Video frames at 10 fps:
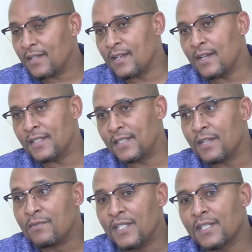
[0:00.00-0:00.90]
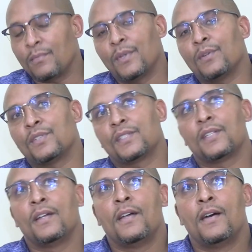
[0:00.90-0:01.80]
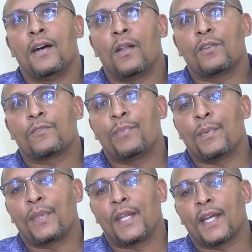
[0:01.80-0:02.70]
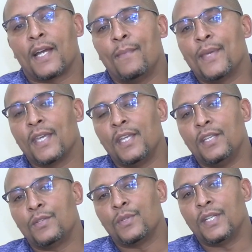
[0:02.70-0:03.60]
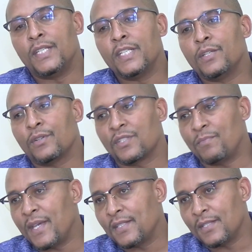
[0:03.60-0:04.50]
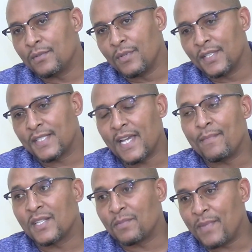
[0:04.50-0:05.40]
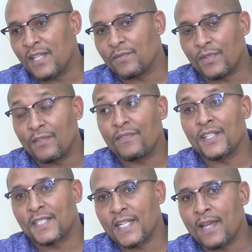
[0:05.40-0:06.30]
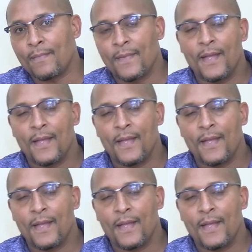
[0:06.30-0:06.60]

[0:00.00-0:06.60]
It's a risk because a lot of people that are coming into the digital space, into the cyber space for the first time,